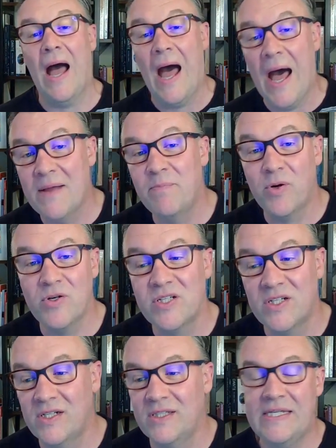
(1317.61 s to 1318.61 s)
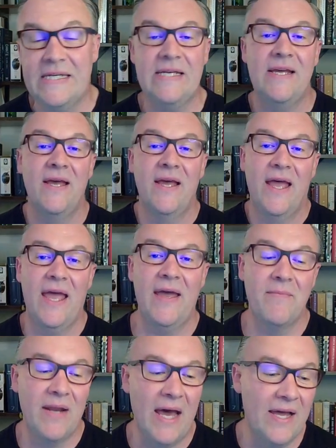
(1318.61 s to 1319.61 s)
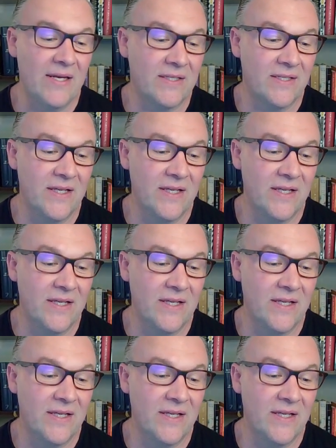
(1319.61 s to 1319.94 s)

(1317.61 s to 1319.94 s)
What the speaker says: I personally am not